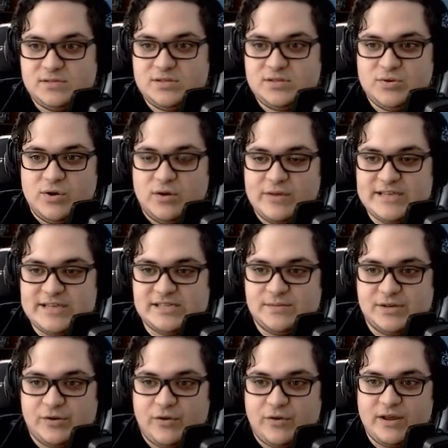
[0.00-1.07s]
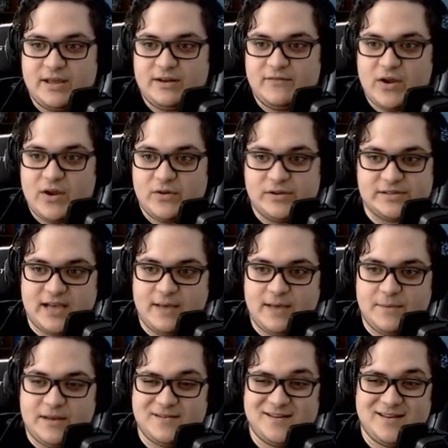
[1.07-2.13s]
to a reasonable degree in a very long time. And